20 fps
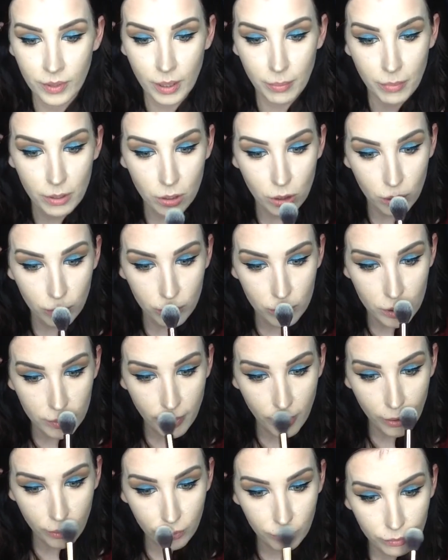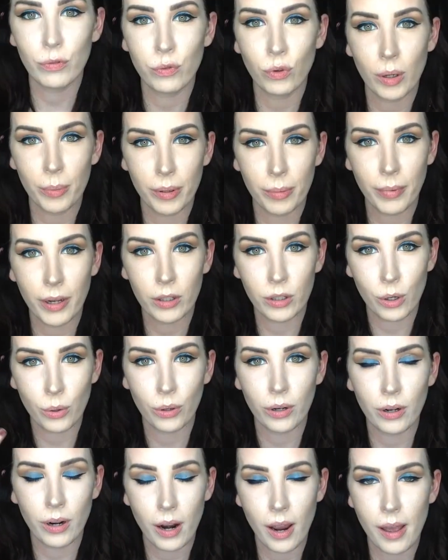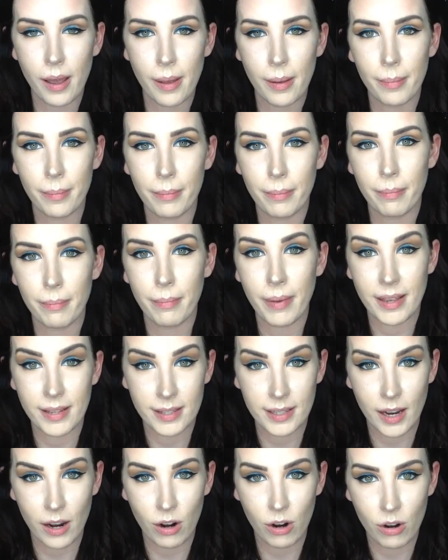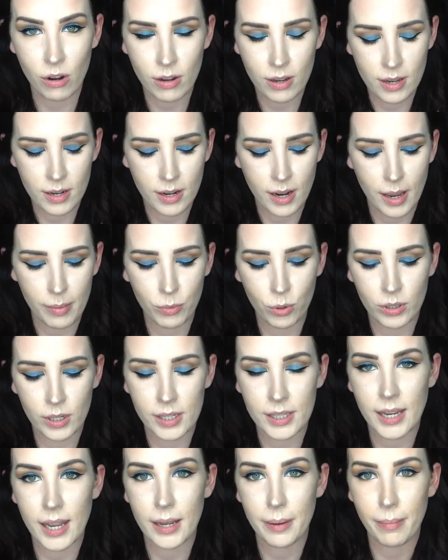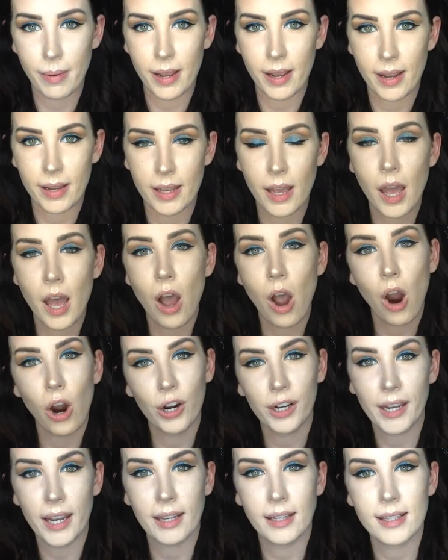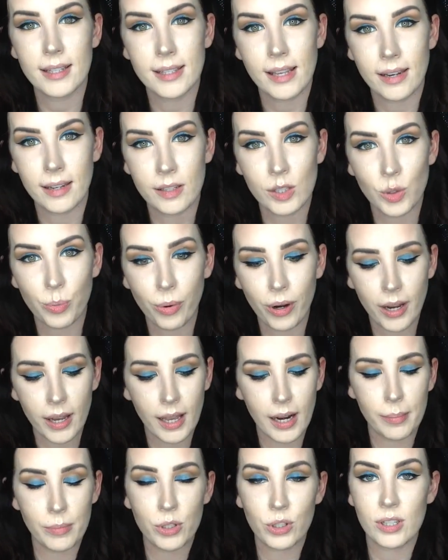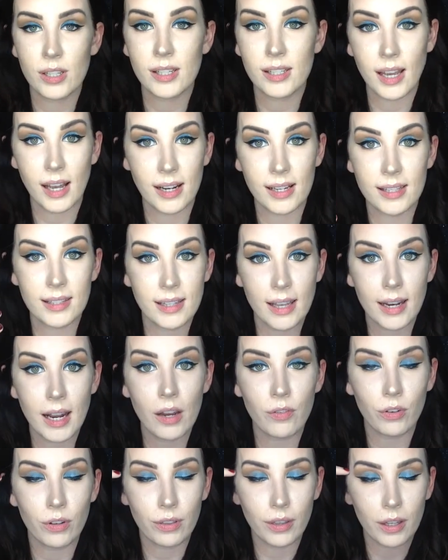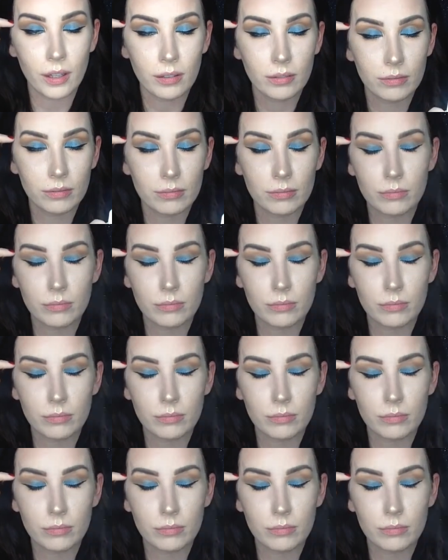My Cupid's bow. Before I put my lower mascara on, I'm going to take my Hard Candy setting spray, and I'm just going to kind of set everything.